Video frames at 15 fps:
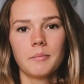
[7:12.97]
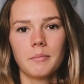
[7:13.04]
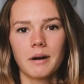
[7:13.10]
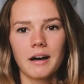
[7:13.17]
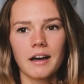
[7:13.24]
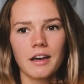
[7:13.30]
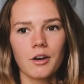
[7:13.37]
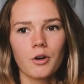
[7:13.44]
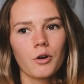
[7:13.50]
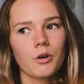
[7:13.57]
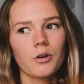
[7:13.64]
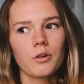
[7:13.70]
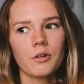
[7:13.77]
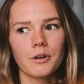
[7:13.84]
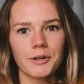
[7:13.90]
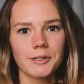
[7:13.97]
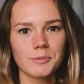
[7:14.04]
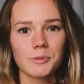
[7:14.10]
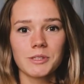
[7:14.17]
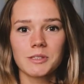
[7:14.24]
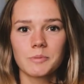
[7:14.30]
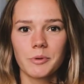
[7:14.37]
My whole
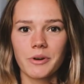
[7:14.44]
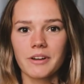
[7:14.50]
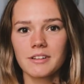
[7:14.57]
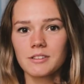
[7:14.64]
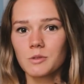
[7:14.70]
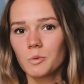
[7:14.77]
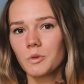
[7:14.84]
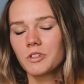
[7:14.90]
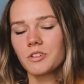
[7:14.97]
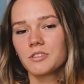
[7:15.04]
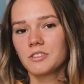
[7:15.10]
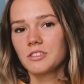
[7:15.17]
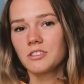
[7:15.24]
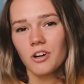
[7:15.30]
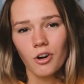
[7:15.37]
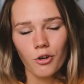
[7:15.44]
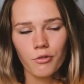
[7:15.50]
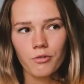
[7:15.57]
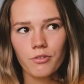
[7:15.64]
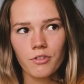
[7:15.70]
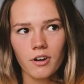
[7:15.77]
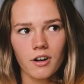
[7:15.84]
Erasmus experience would consist of